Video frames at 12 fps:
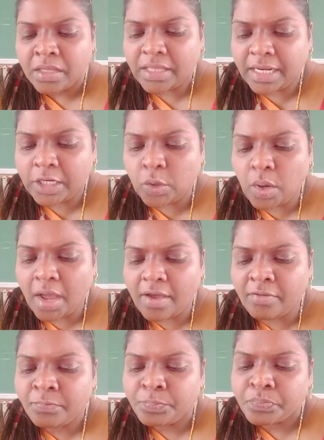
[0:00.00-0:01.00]
Then you
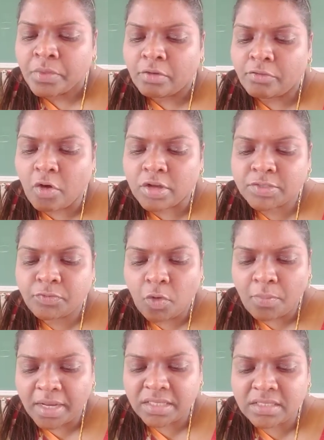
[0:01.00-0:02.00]
have
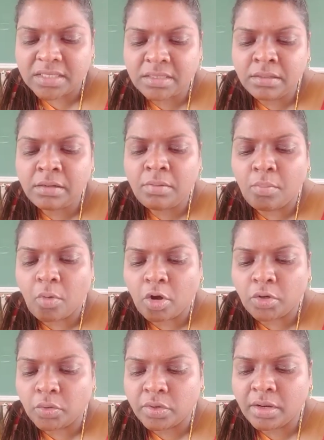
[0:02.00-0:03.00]
phosphomycin,
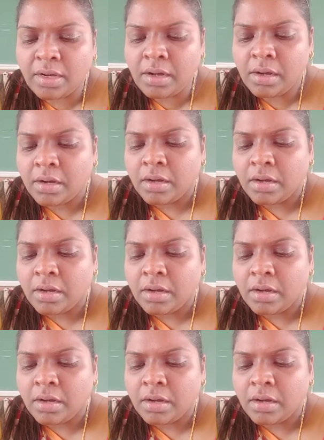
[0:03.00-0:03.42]
Monural,